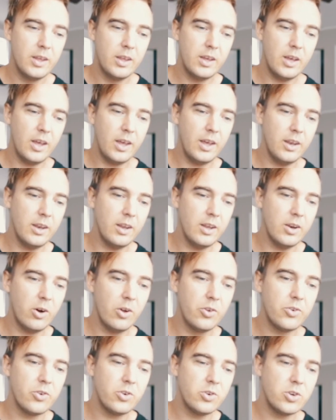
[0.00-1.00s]
And it
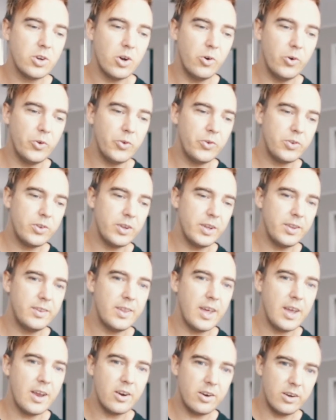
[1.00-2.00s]
also shows that
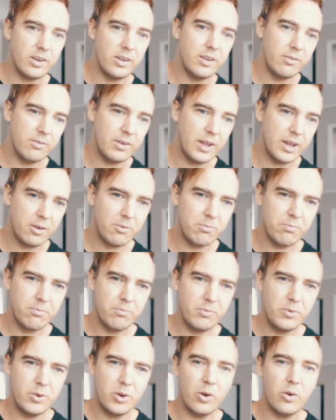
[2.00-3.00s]
they are like,
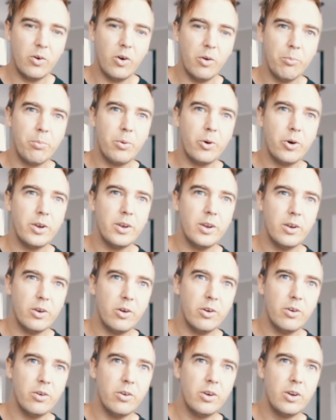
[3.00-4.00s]
on point
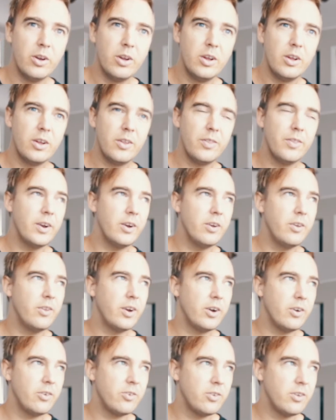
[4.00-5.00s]
and
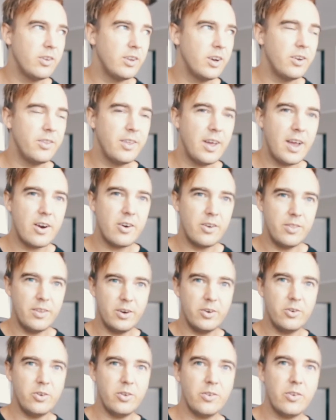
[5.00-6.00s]
they're there and they're
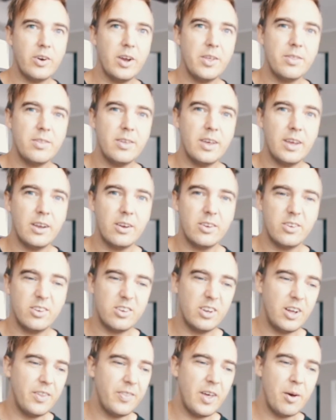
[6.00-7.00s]
doing the right thing, because it's
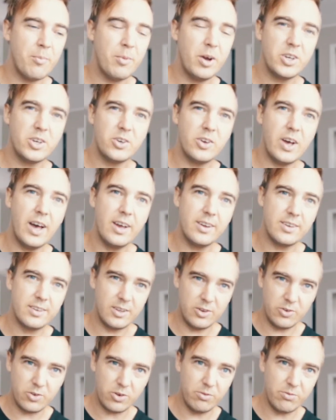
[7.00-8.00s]
not that much to ask.
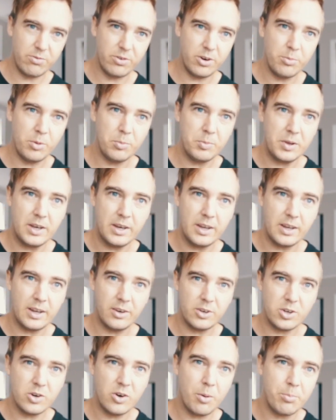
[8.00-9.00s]
Do you confirm a meeting
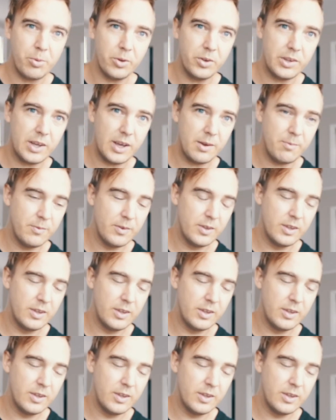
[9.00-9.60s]
and show up on time?